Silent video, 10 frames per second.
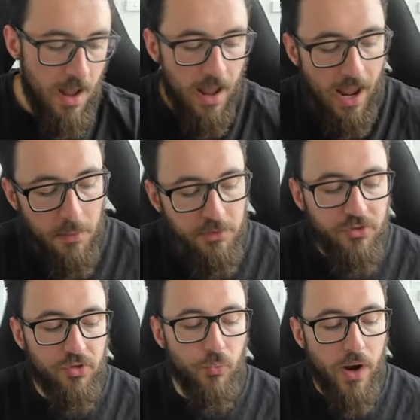How much
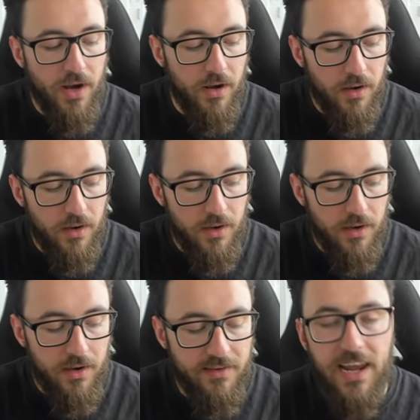threat
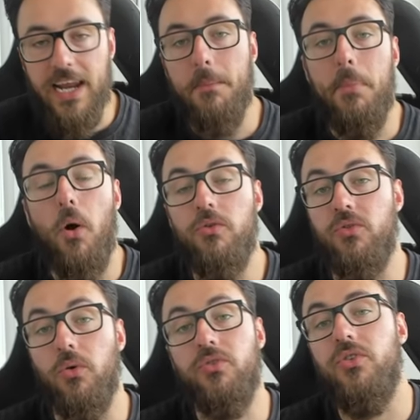is getting
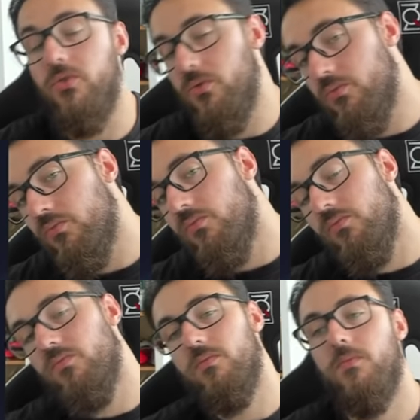imposed onto you?
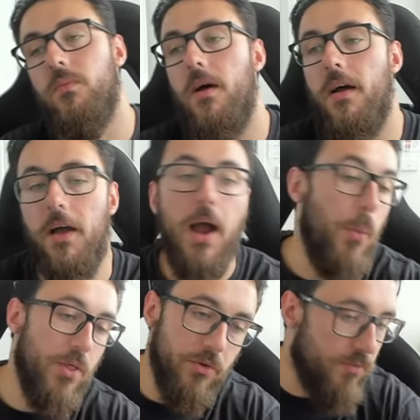
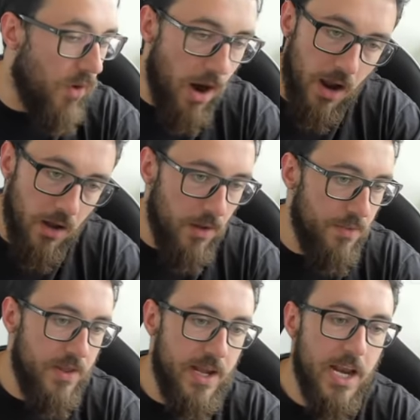whether it's via
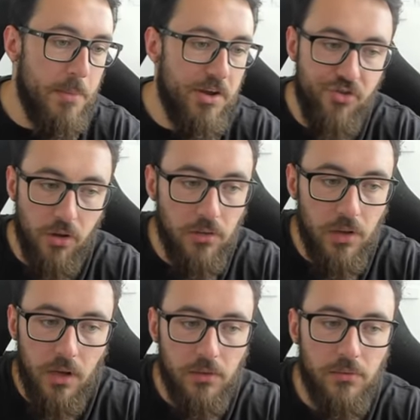the enemy
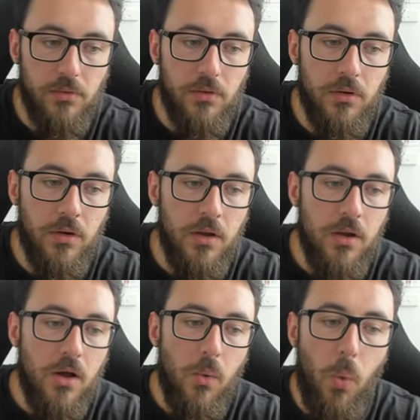jungler,
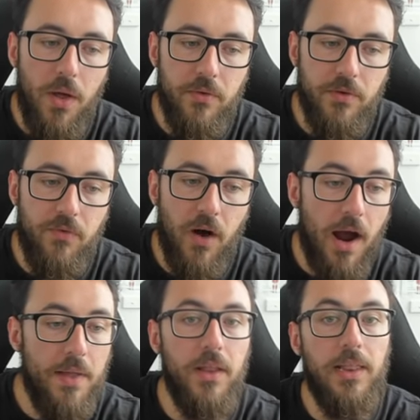whether it's
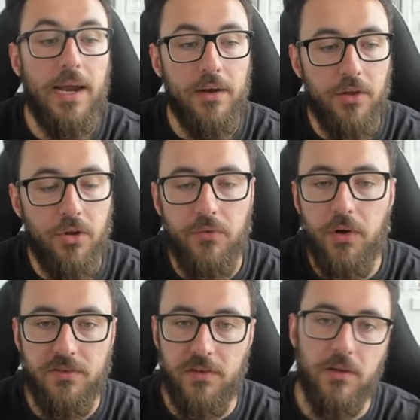via the laner that you're
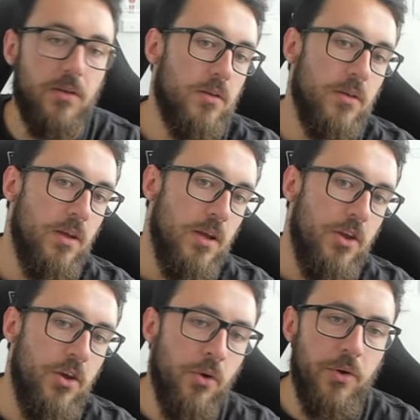versing.
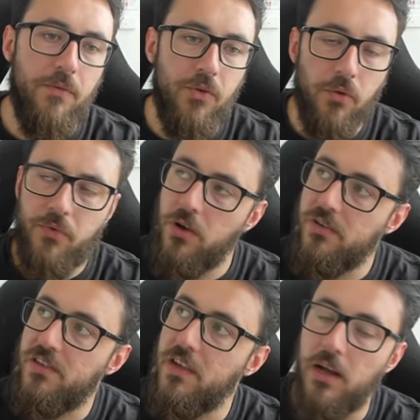You know, if you're
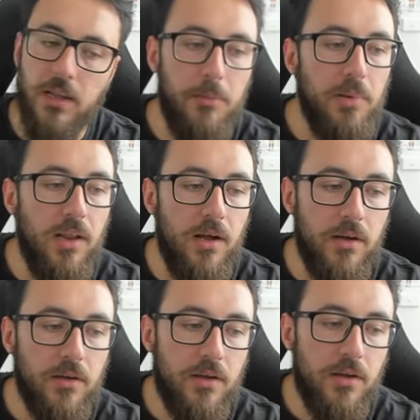versing a
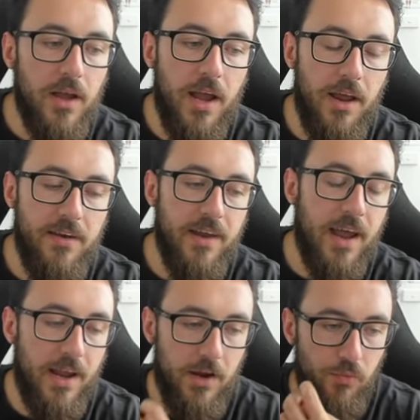LeBlanc and
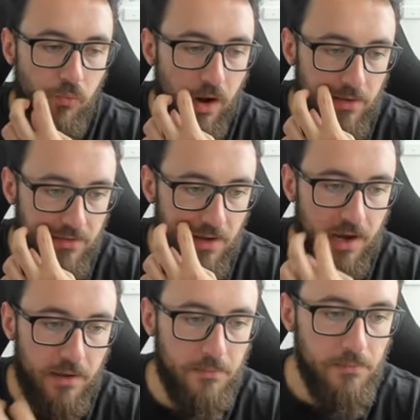a Rek'Sai,